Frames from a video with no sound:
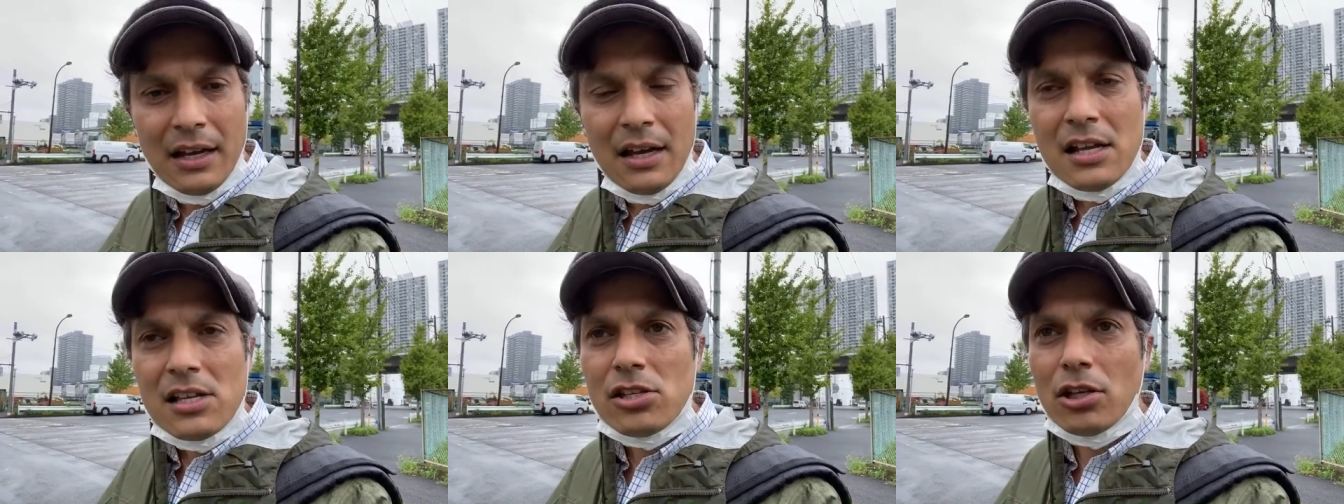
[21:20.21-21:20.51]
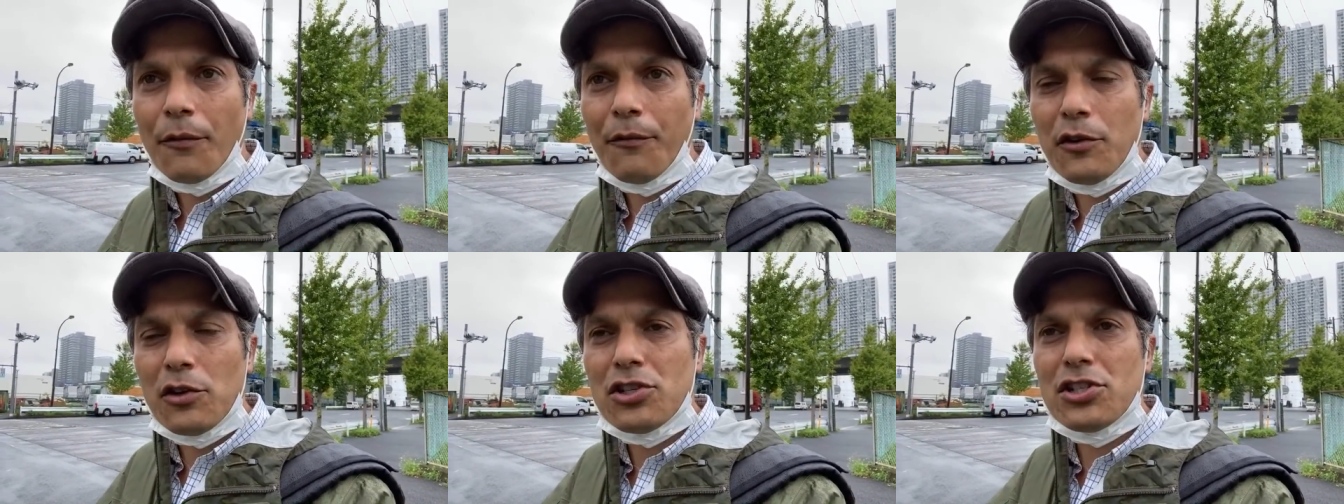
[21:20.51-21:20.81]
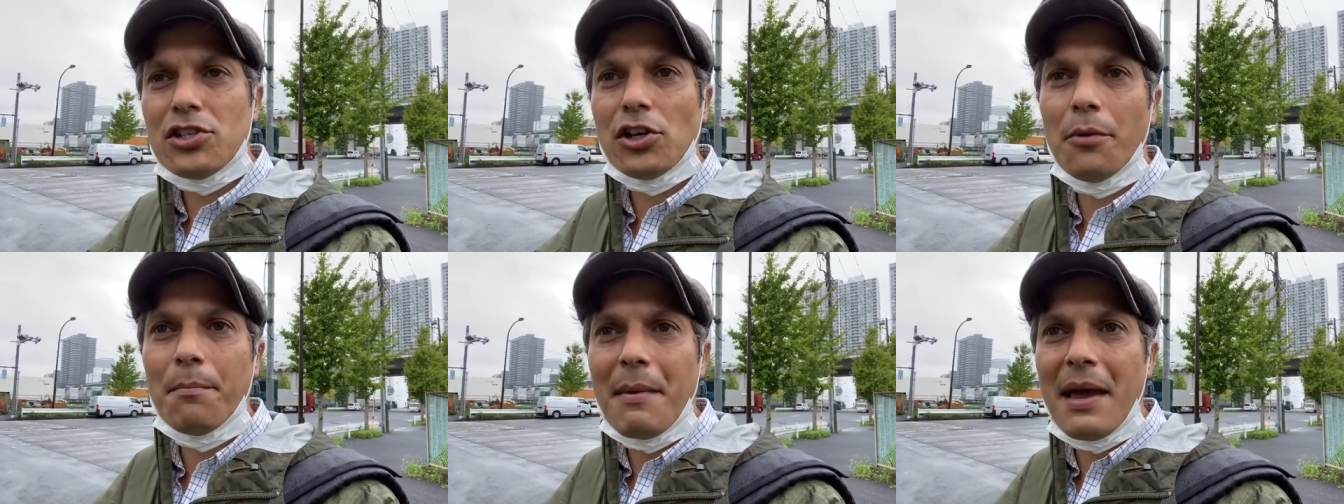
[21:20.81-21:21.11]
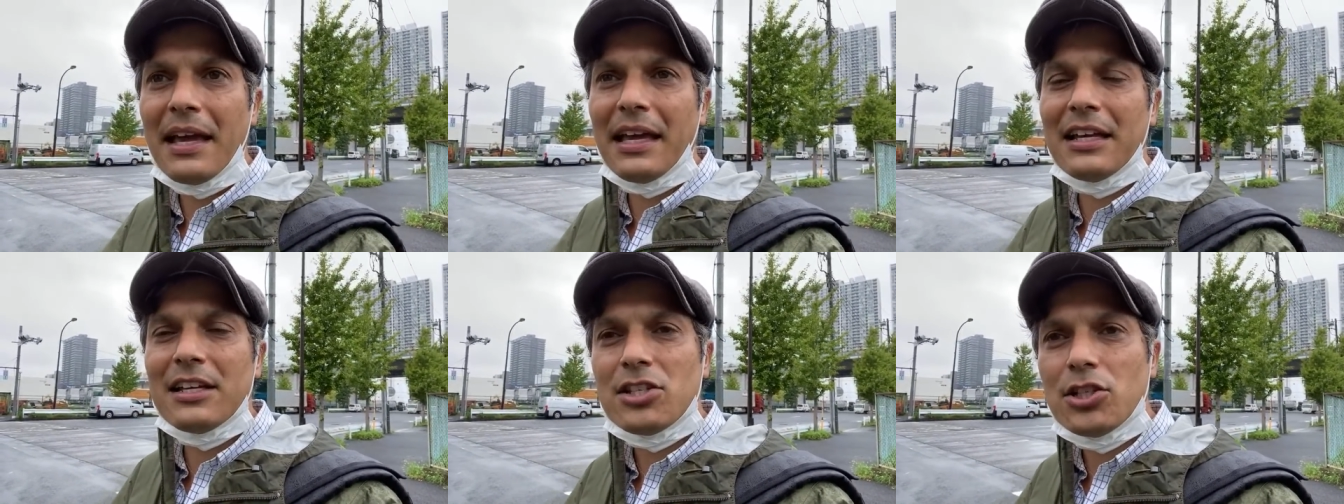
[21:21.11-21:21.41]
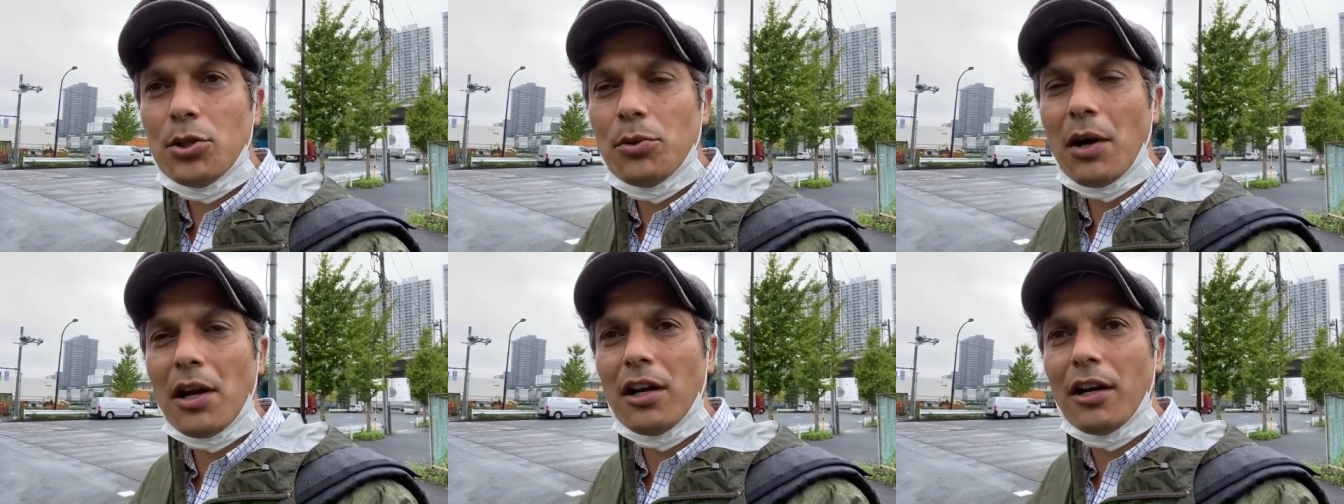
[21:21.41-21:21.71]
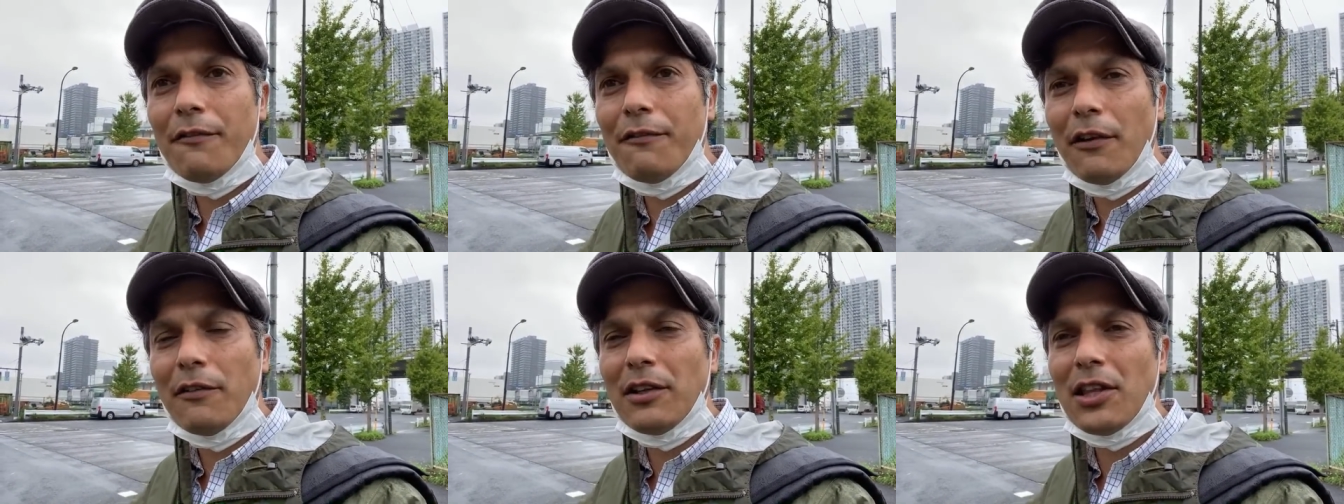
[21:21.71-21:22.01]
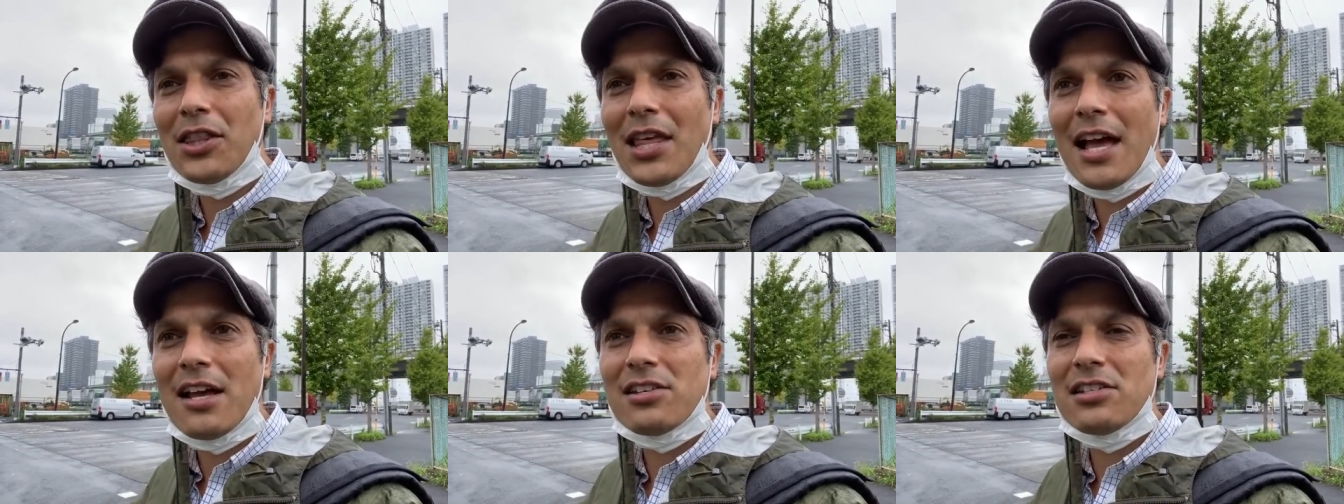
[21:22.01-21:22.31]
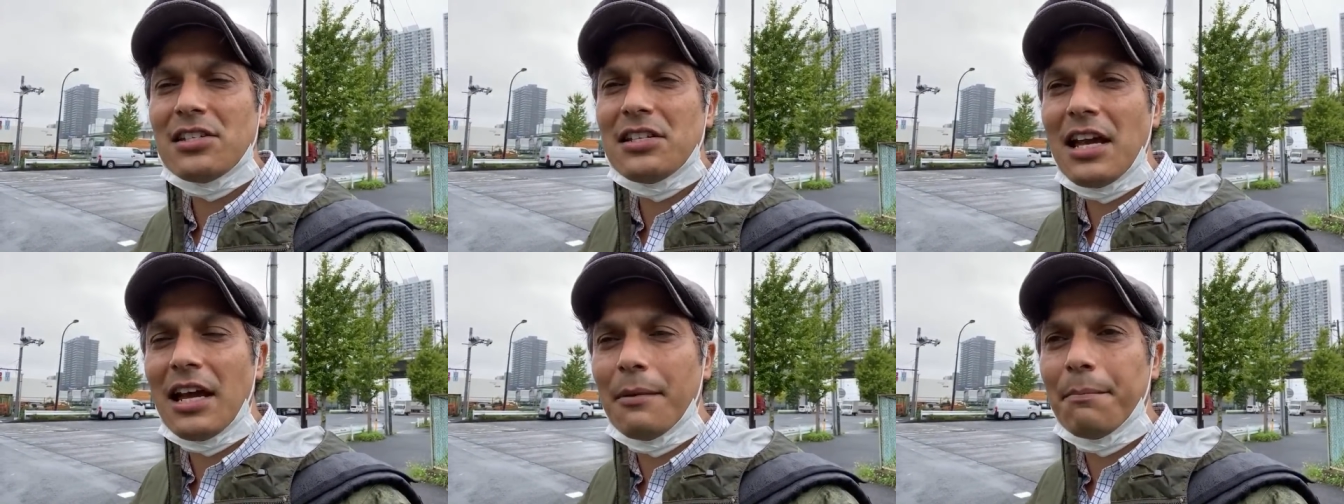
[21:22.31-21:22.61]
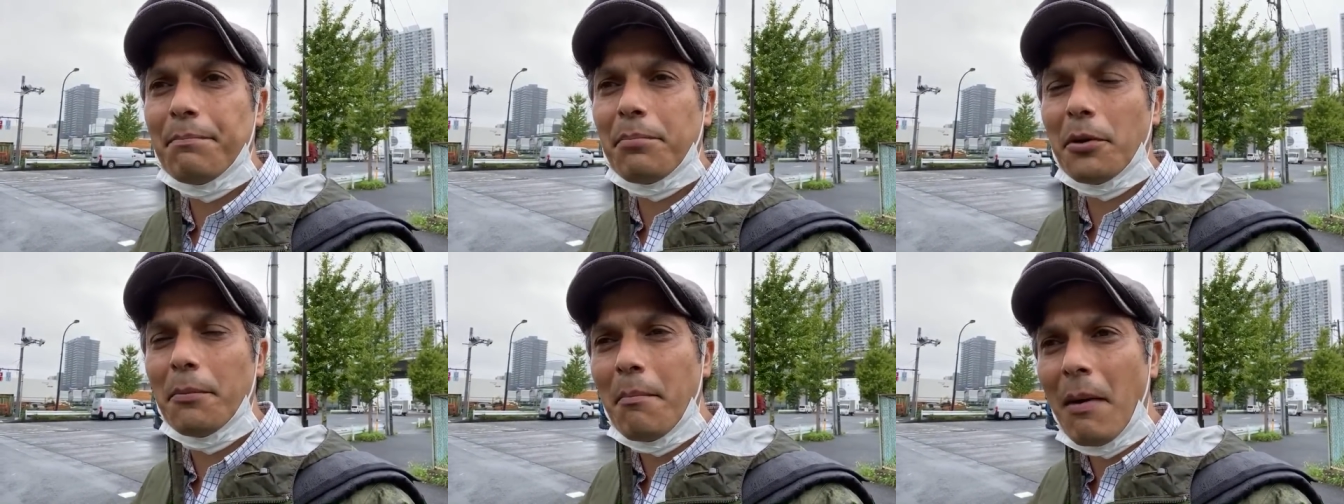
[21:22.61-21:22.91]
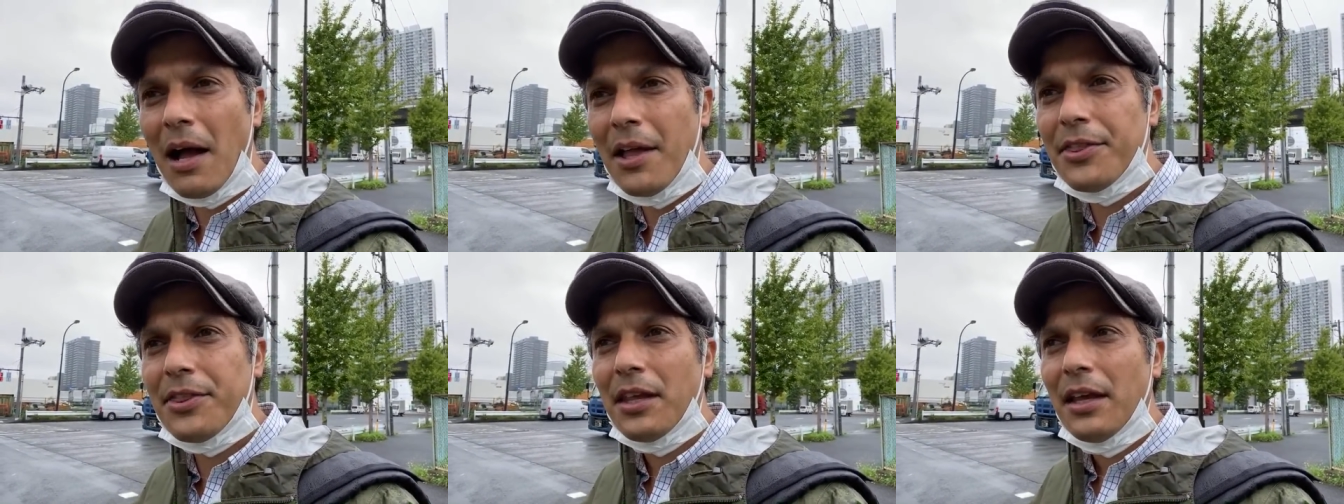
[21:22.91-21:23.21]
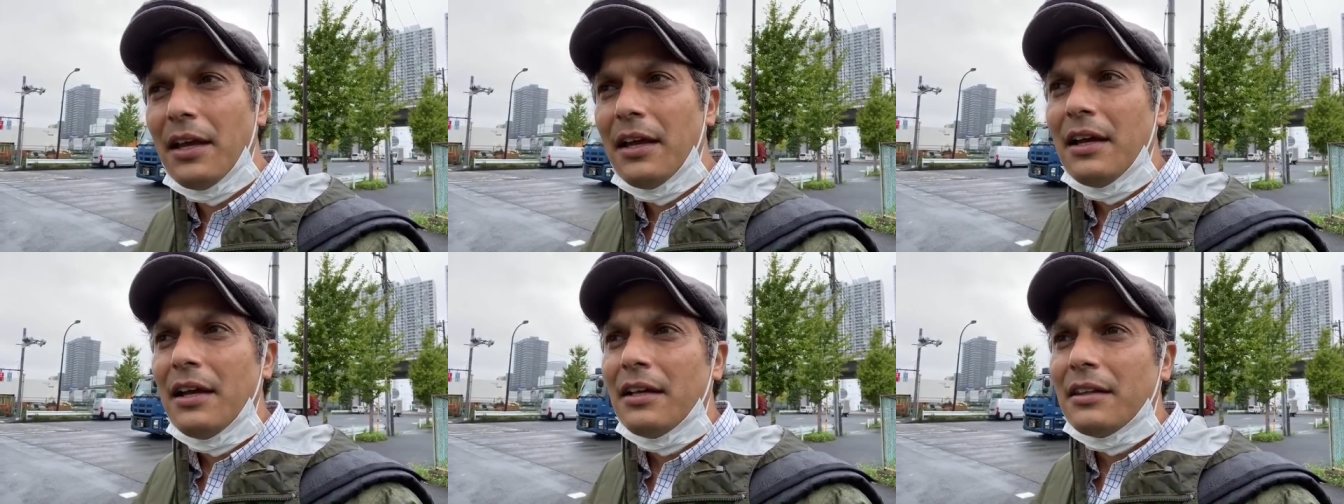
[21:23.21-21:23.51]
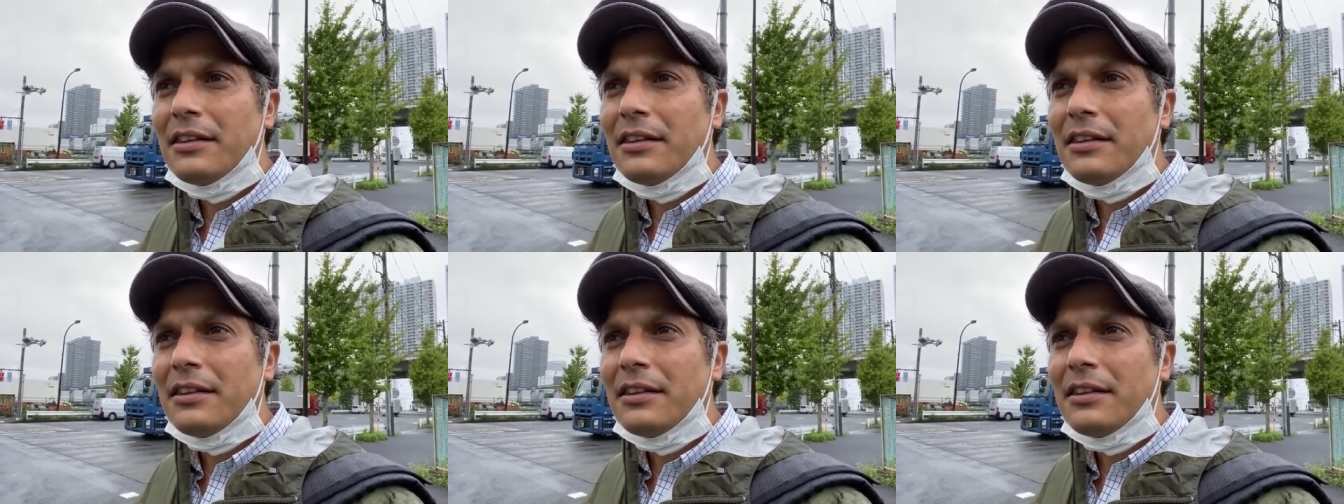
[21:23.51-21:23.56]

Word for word: So if you're still making 250,000 yen per month,